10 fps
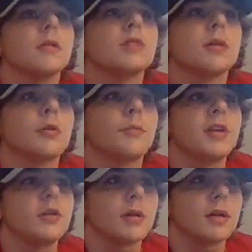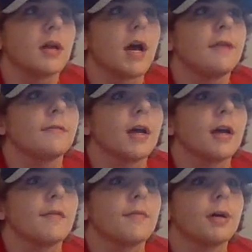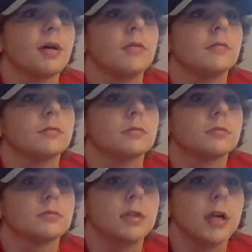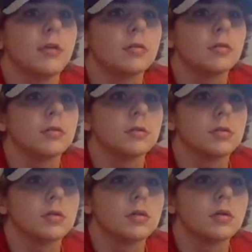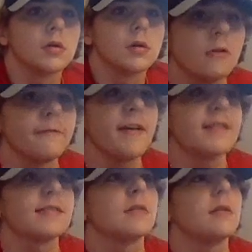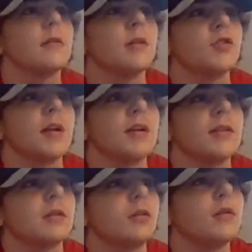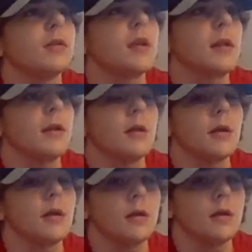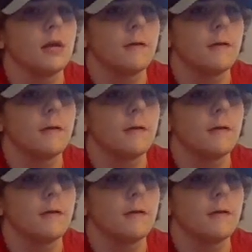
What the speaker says: So I won't be doing it live, but you know, we're fast. The trade is Luke Kinnan and